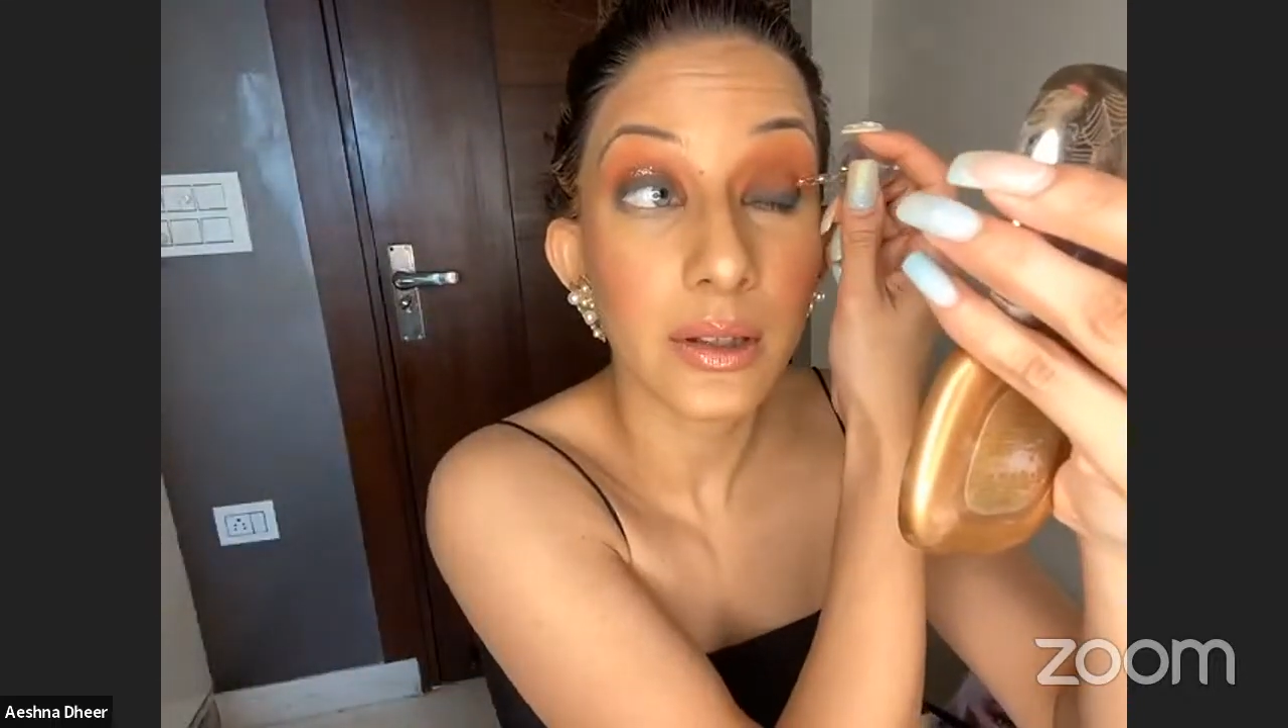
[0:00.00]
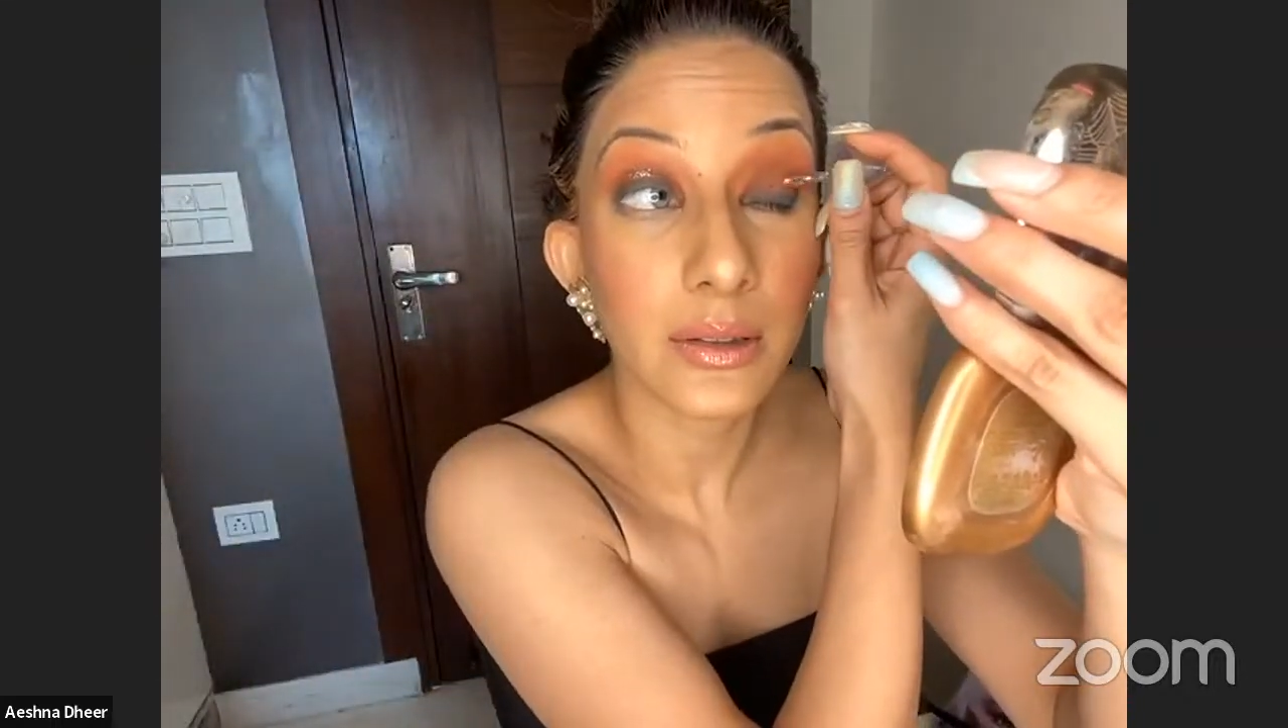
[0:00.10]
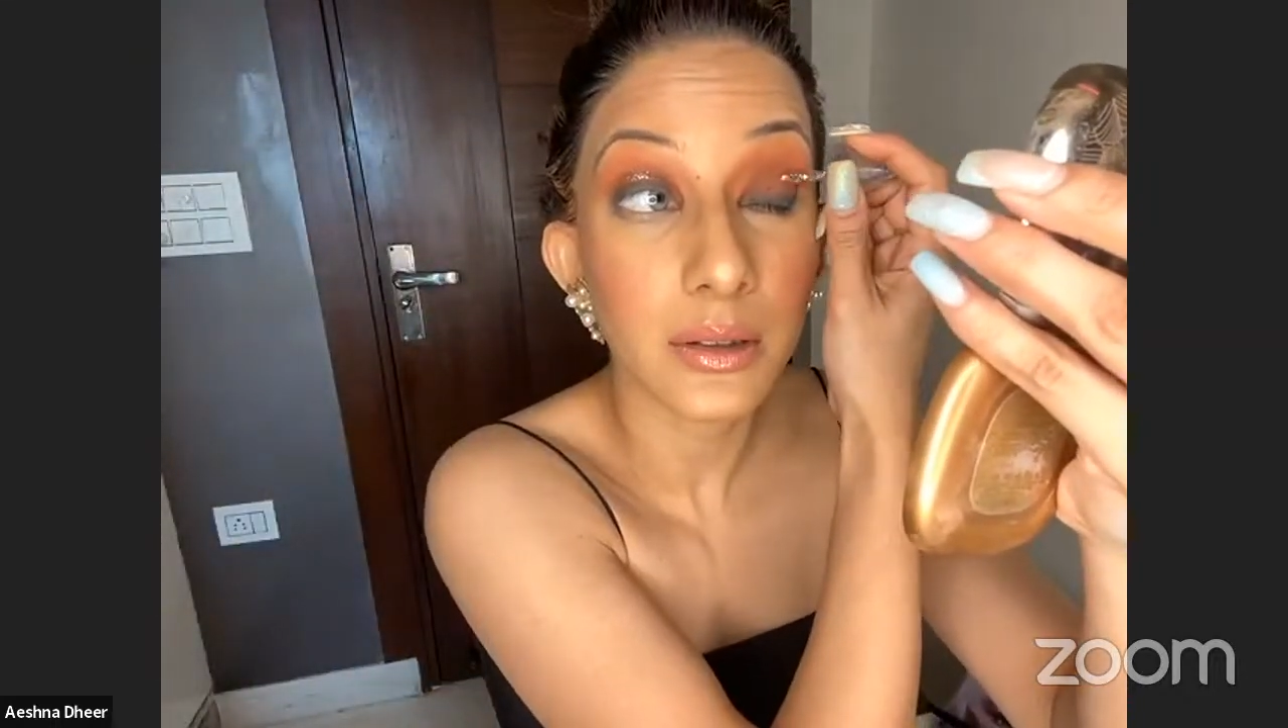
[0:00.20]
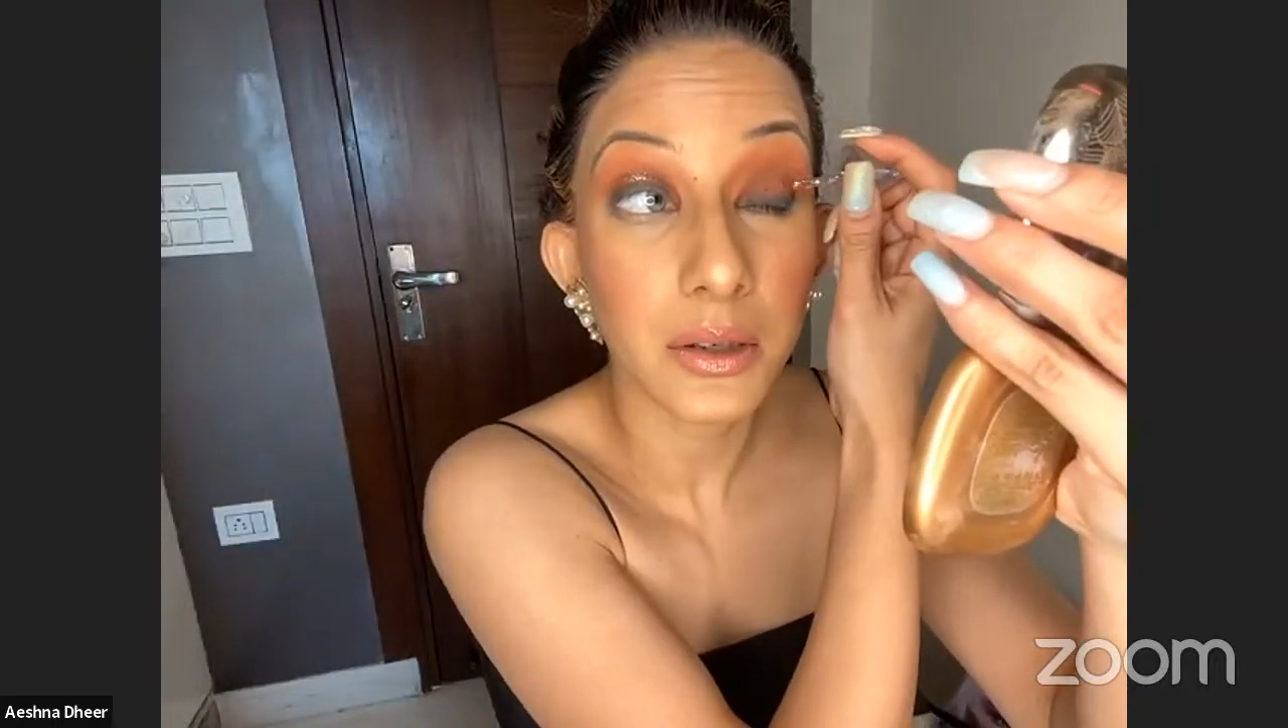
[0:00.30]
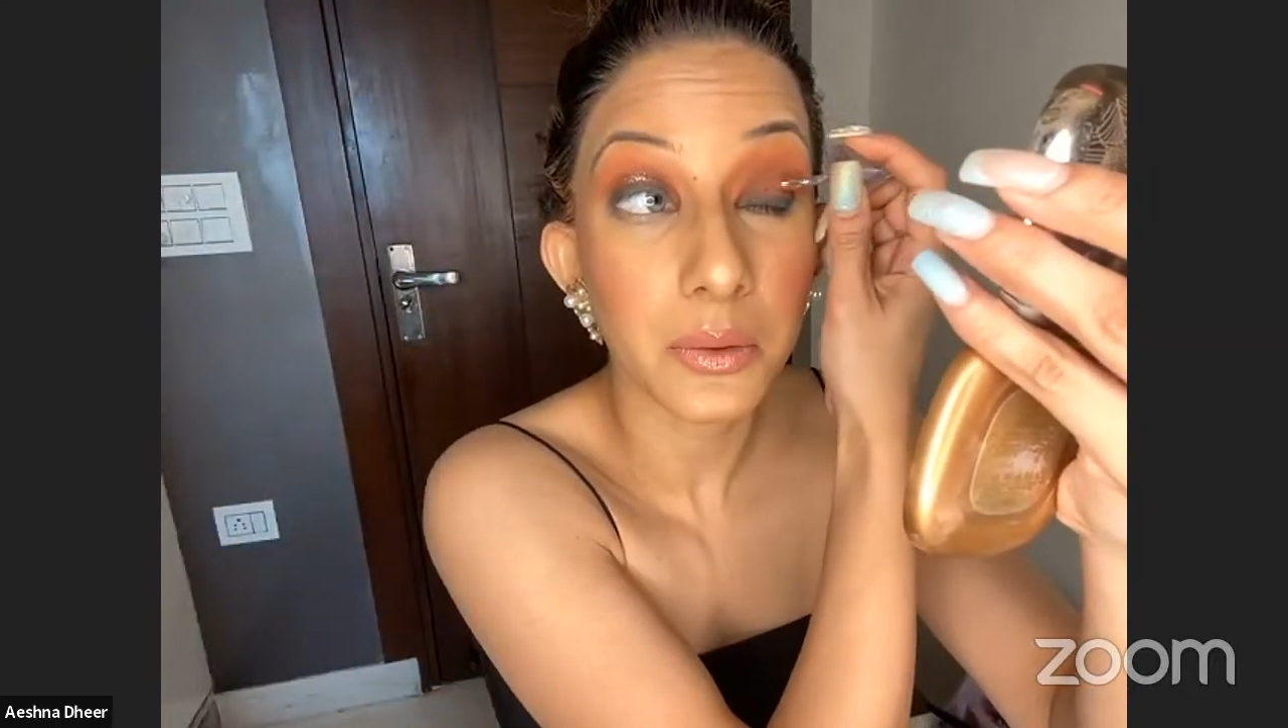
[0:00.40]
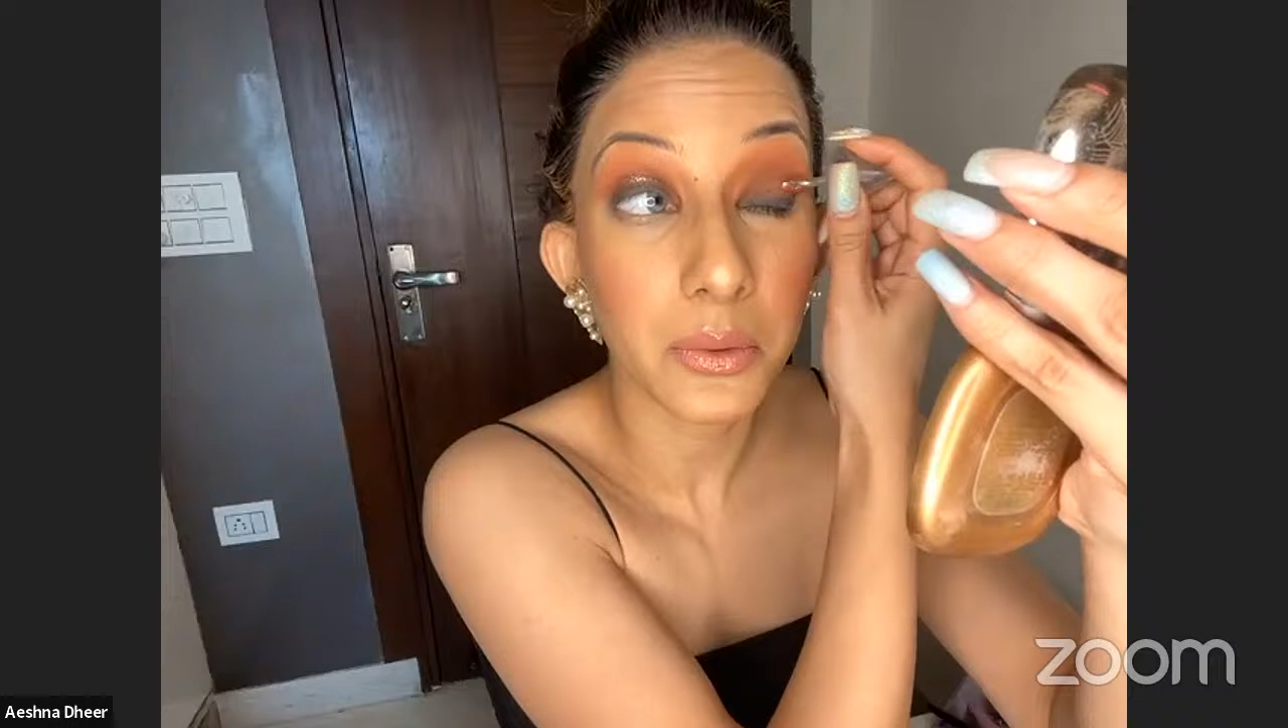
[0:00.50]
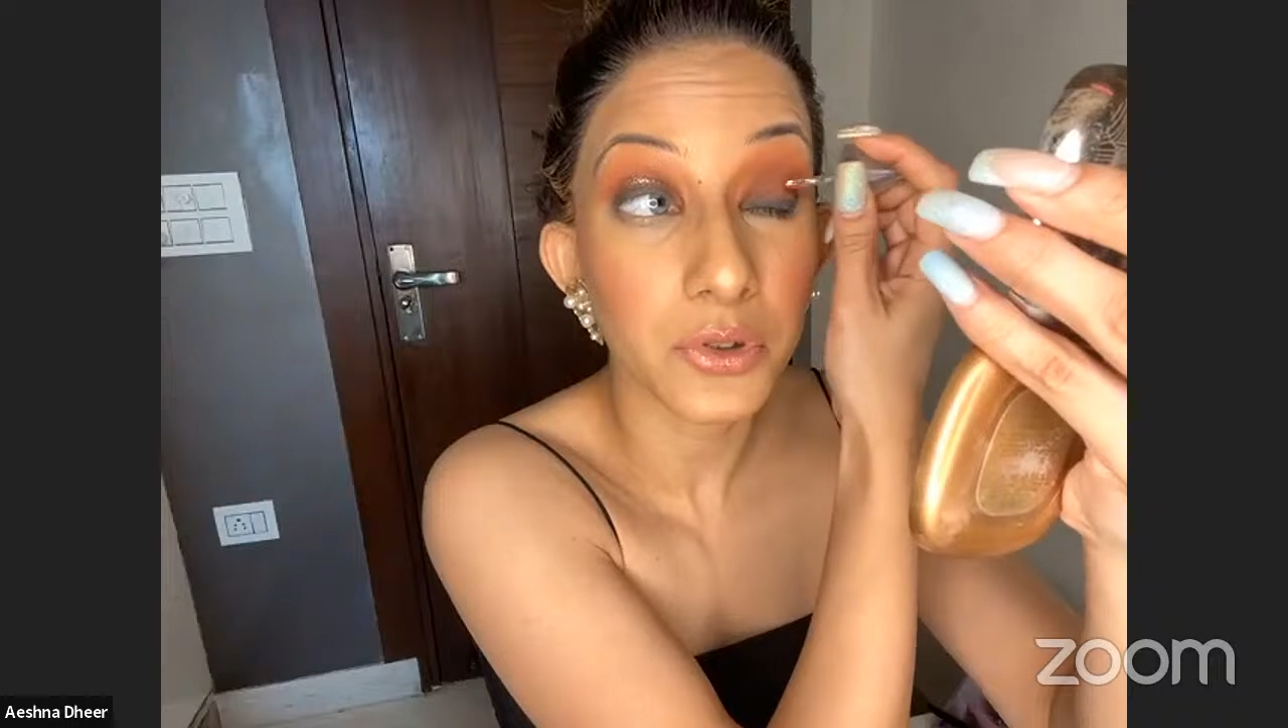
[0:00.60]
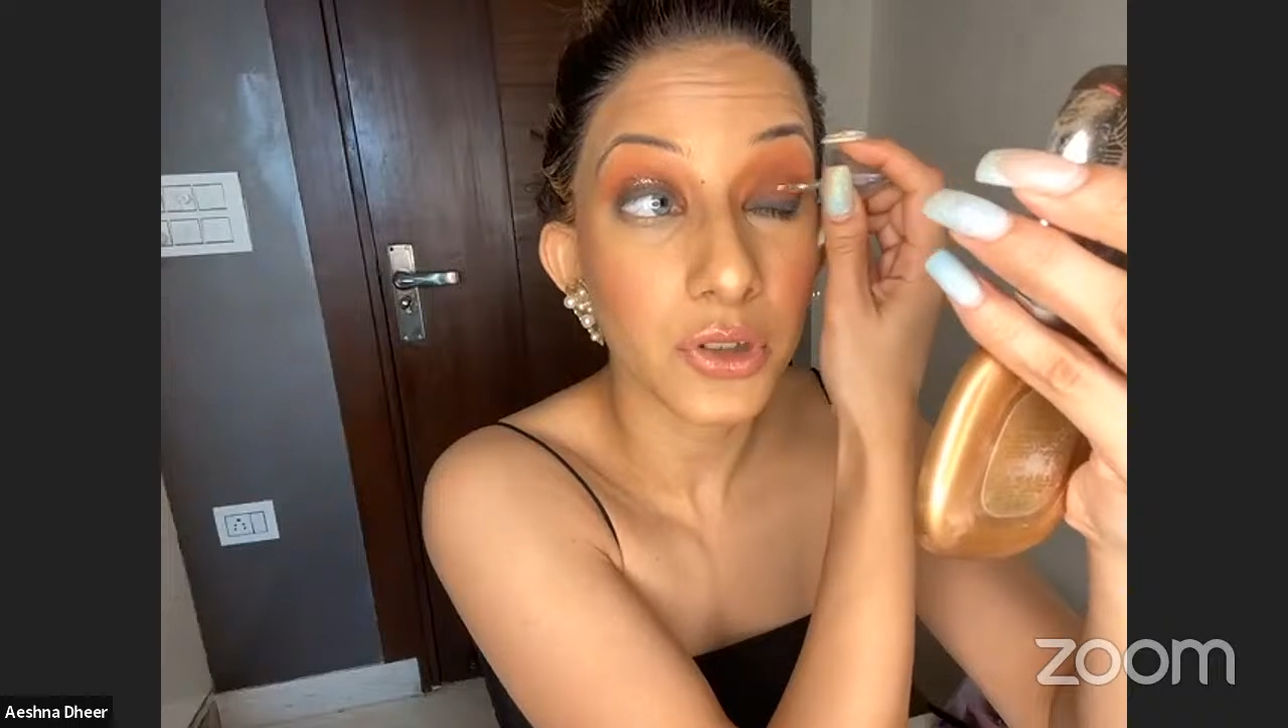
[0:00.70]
These are liquid